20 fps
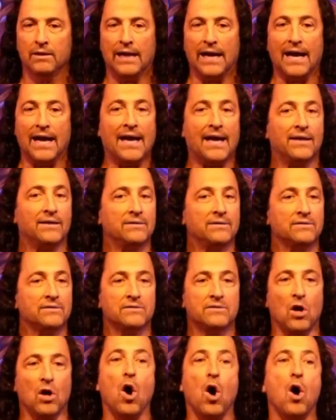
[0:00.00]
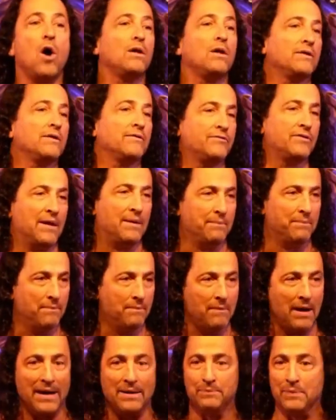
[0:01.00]
and all of them
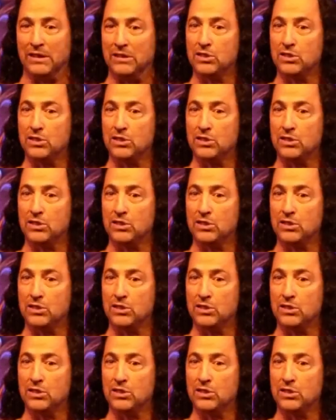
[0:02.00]
might be